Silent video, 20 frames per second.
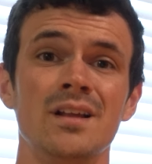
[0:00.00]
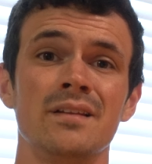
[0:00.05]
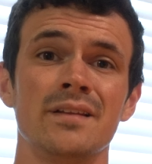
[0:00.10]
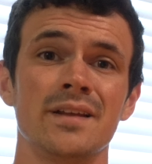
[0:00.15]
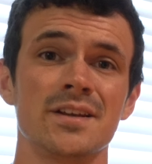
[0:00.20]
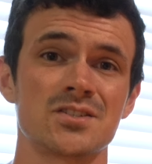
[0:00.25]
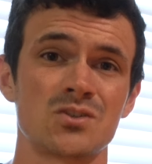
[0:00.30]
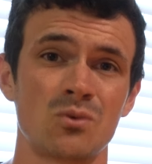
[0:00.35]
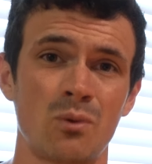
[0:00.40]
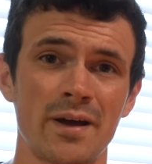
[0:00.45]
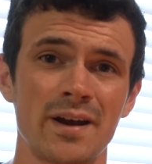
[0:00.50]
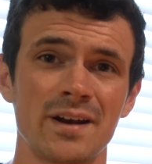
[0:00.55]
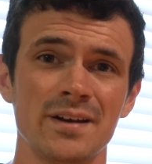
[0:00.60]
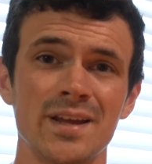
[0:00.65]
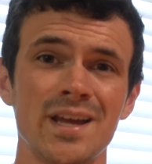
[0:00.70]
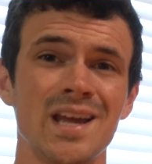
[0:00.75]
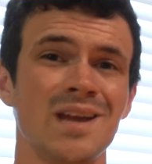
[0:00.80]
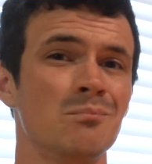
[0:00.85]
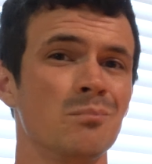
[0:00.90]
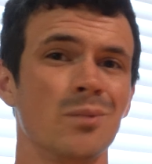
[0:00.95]
That's quite a
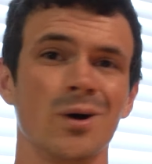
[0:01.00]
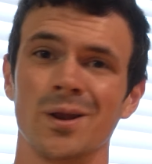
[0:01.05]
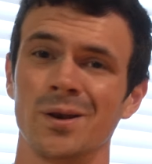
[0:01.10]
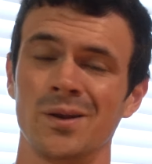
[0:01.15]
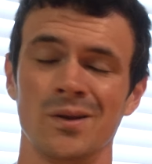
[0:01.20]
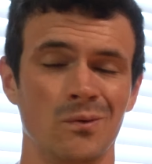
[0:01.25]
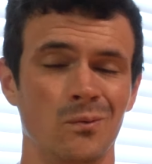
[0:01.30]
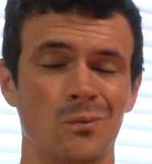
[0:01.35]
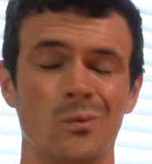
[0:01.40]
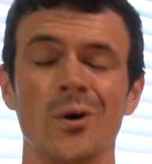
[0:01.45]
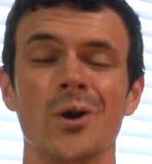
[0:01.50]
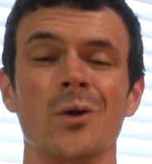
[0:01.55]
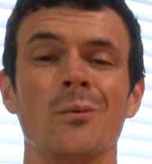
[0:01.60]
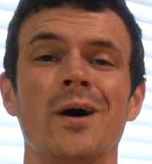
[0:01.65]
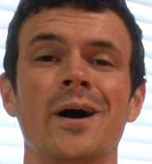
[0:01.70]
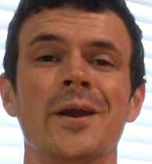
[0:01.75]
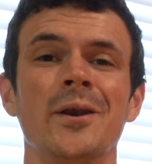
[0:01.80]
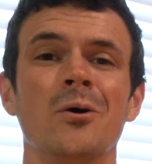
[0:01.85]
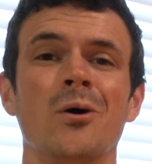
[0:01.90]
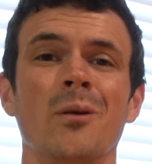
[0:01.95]
name, but what do
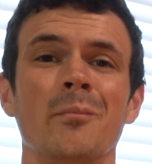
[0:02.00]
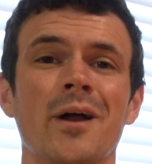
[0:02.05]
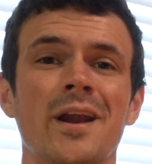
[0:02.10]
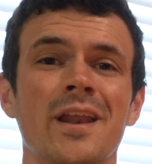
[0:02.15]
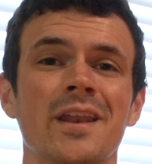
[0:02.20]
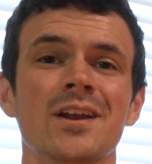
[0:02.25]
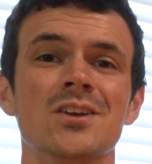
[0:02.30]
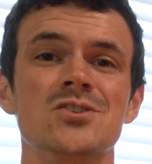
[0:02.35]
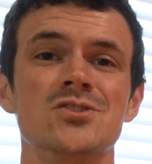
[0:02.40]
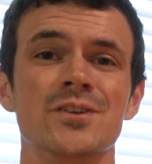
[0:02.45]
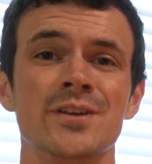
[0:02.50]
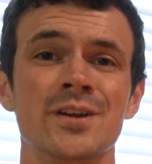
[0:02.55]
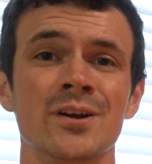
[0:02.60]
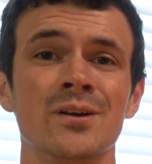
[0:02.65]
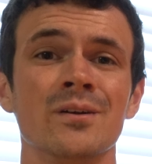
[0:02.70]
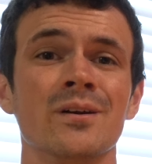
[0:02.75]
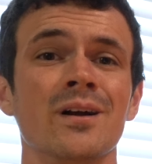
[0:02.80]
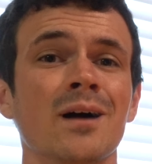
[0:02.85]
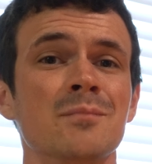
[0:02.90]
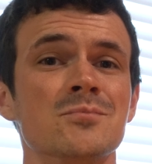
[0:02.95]
I know? I'm not an
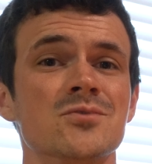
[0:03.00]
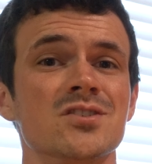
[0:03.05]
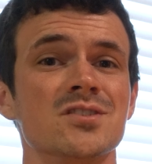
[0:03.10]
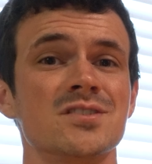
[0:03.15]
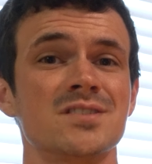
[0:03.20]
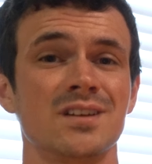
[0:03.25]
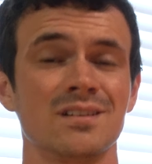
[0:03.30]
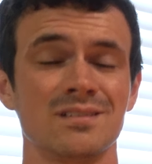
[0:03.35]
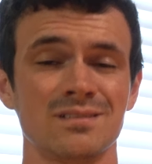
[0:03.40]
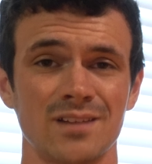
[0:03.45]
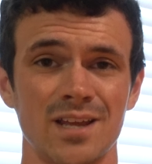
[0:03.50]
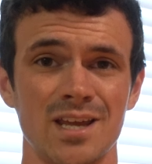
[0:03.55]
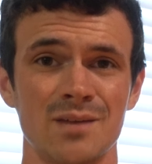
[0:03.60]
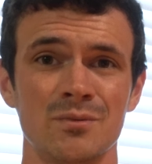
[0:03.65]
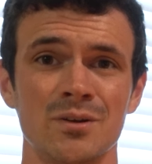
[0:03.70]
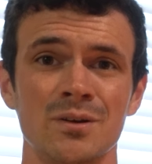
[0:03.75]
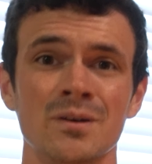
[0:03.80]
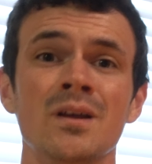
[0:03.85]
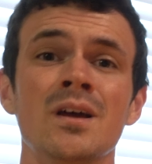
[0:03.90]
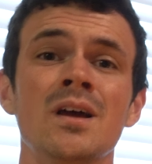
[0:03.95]
engineer, I'm just a
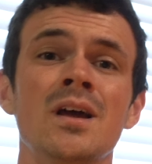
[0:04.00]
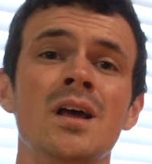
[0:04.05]
layman.